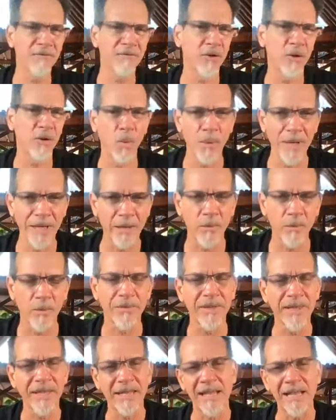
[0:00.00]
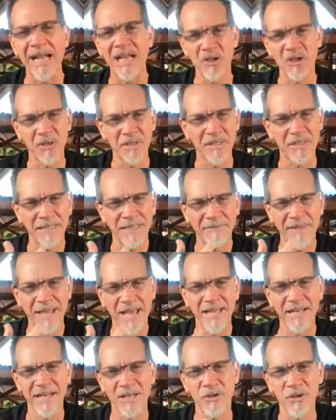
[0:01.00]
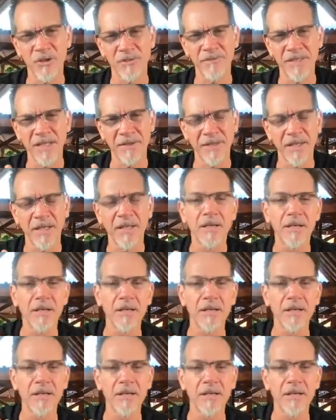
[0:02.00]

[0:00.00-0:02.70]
for a week, we're thinking, I should have said that, I should have done that.